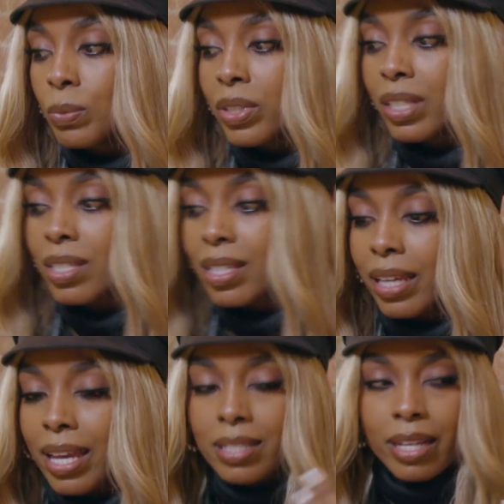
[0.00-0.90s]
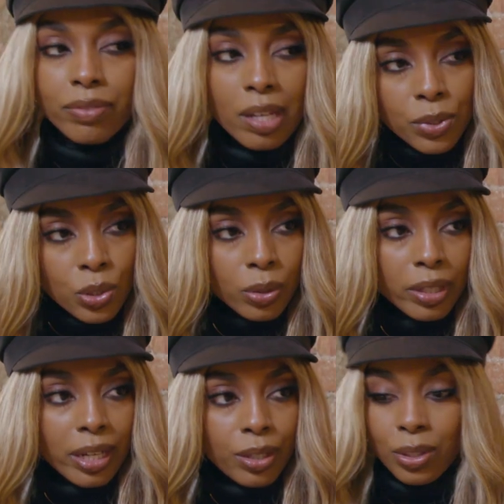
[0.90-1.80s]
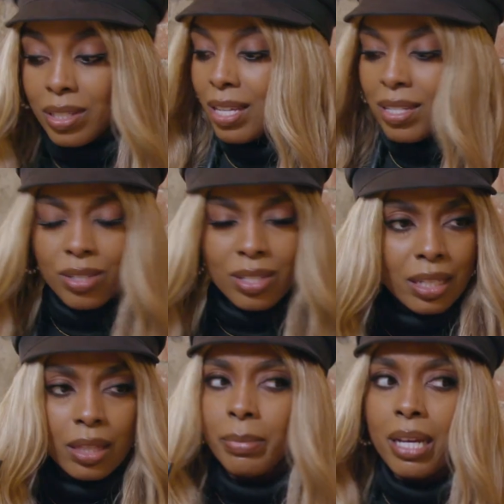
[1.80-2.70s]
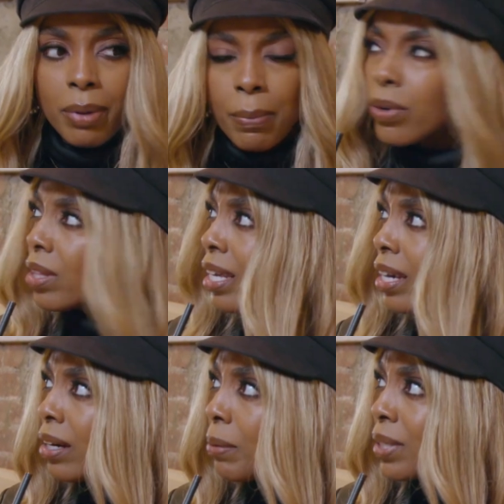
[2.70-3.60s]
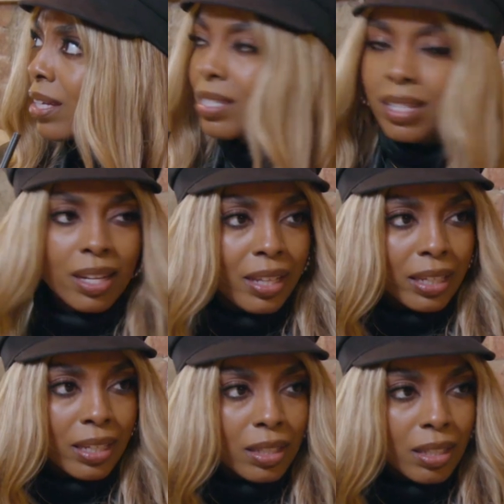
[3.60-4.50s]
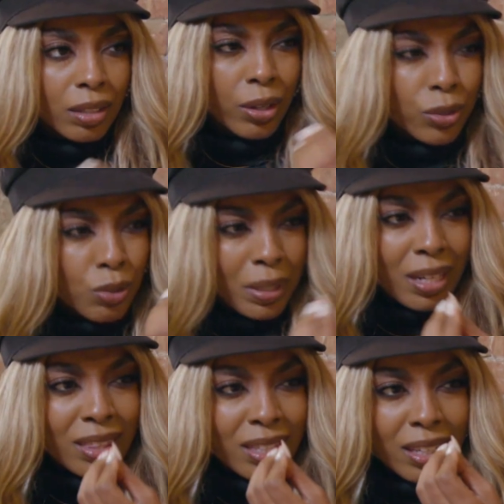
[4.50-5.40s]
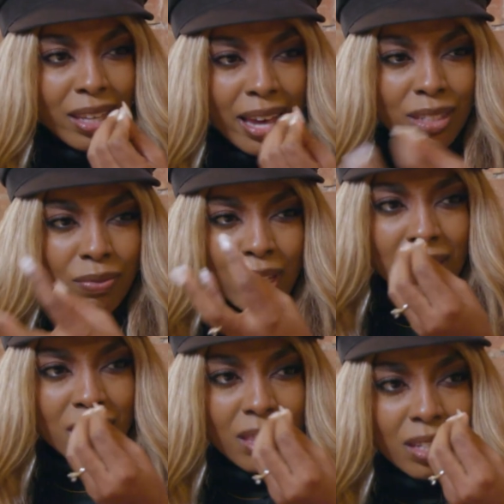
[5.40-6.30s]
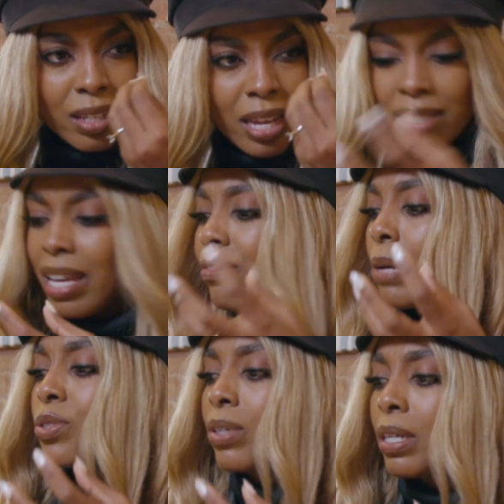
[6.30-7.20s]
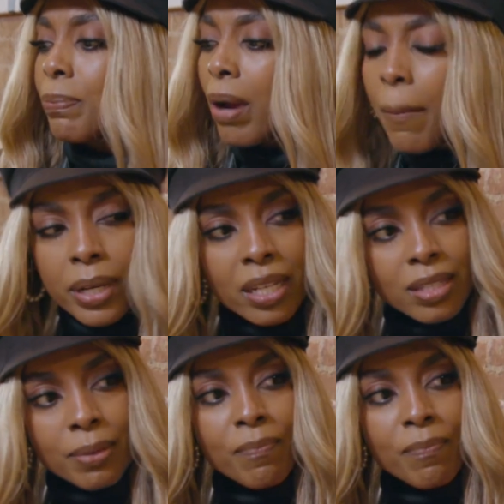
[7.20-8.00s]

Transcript: Turmeric is like anti-inflammatory. You can taste there's like the black pepper in there because that like the curcumin I think activates the anti-inflammatory properties.